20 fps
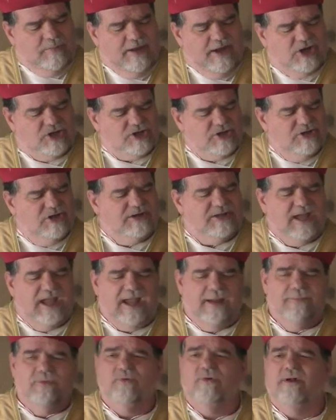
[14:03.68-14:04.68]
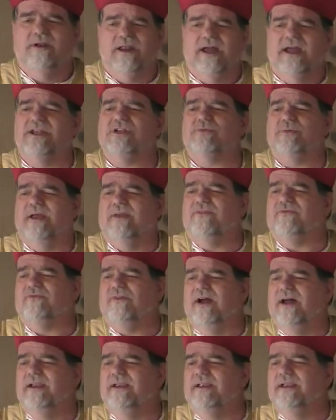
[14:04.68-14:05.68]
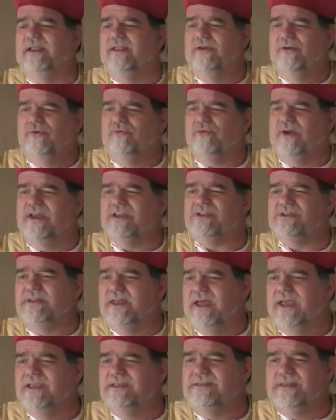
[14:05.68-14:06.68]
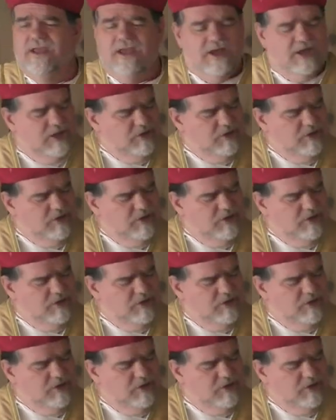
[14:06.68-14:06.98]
make sure you take them to a nice restaurant, you dress nice,